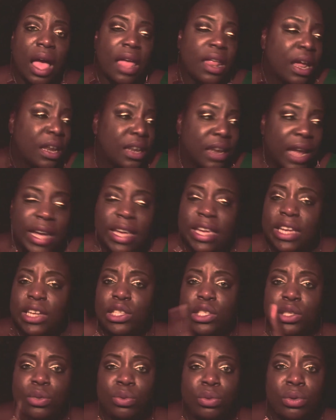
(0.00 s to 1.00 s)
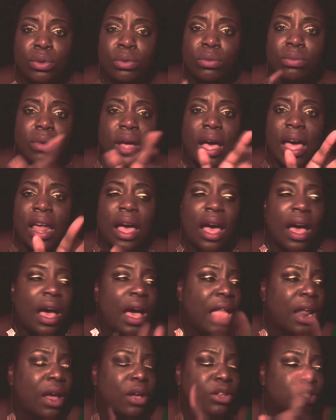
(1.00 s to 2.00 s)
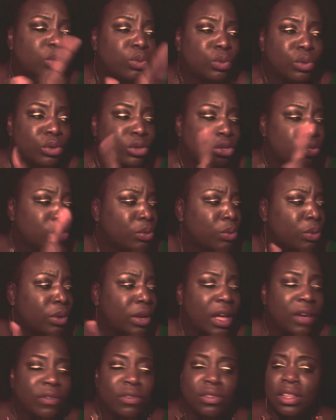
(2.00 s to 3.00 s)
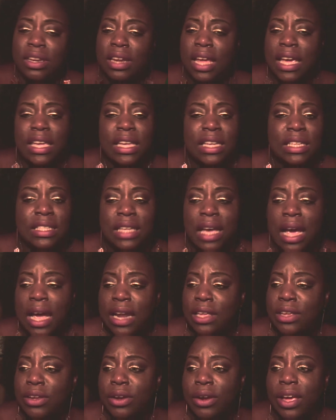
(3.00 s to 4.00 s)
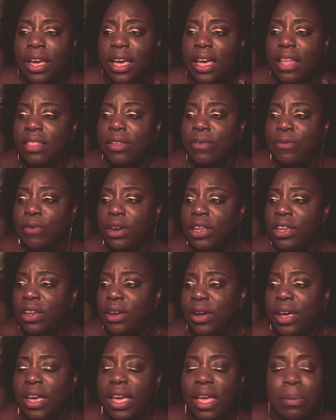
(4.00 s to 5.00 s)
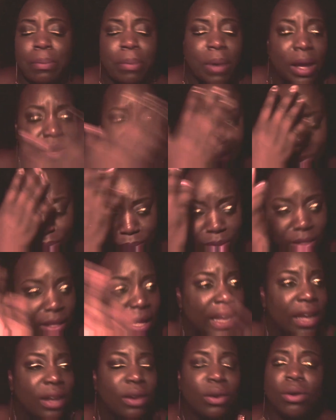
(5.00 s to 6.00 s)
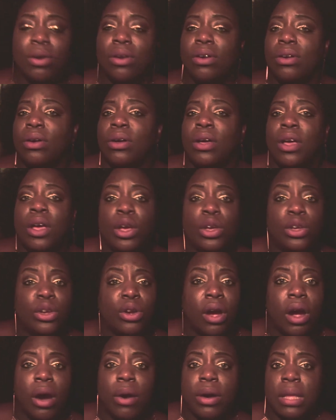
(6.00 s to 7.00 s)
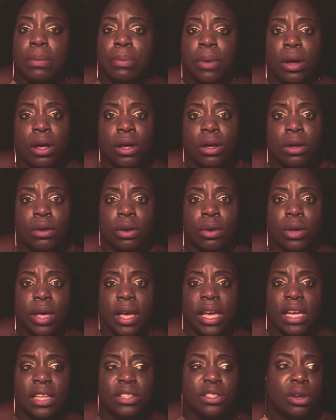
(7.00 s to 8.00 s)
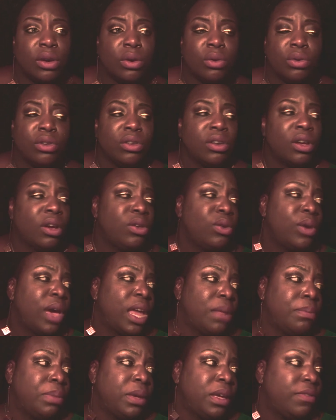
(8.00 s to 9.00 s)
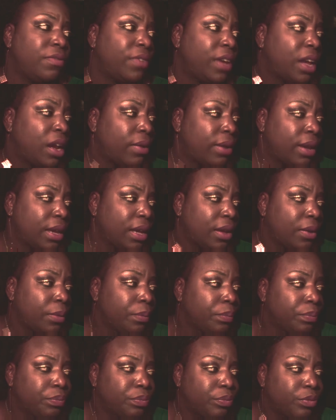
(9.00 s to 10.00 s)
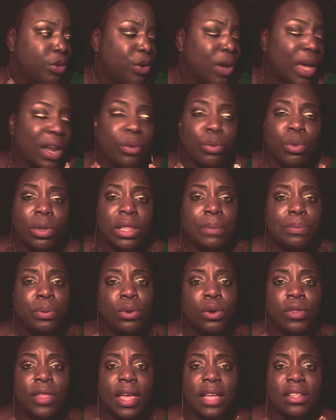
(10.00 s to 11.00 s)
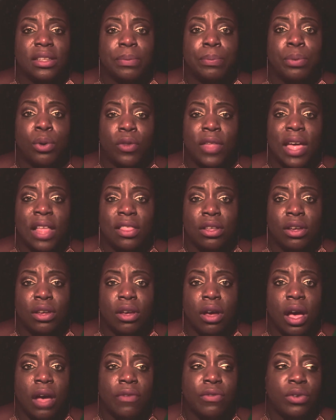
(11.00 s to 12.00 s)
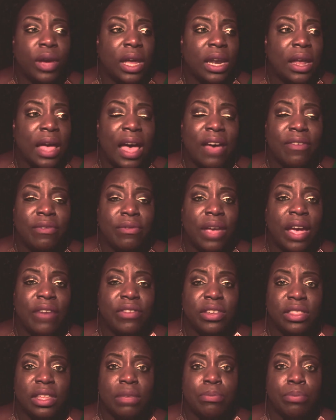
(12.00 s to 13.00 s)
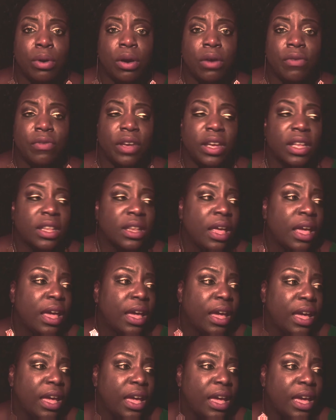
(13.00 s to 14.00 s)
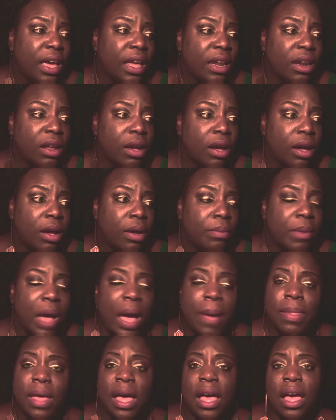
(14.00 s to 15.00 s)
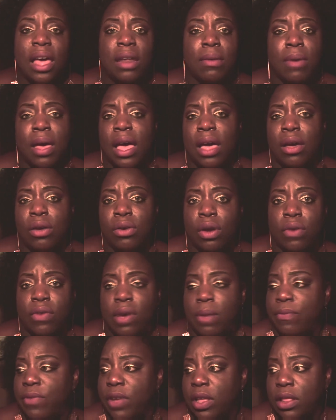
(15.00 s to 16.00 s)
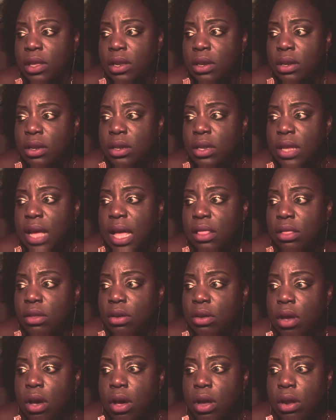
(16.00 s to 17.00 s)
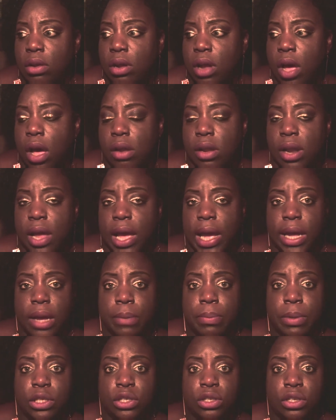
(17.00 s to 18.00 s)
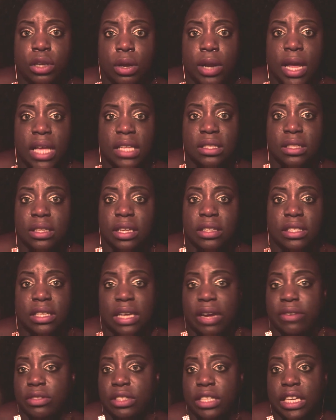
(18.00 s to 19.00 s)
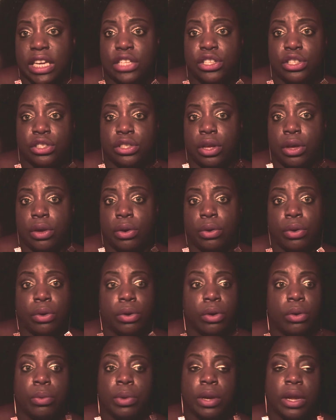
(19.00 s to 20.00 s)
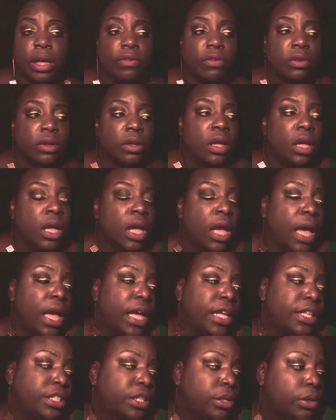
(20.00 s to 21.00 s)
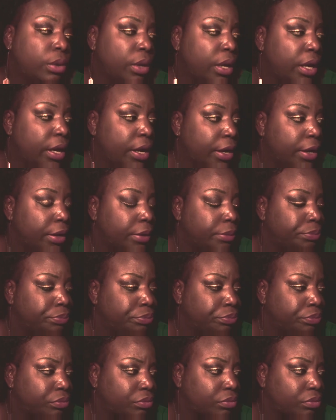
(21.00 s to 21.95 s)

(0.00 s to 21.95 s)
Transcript: a Nike swoop, a swoosh or whatever, the Nike sign in your head, in the front of your head, by your, like, girl, you're already bald, okay? So, you know, you gotta be very, you gotta really pull that look off. You gotta have everything perfect. And I don't know if I'm feeling that look on Naya, but you know, that's to each his own, girl, whatever. And so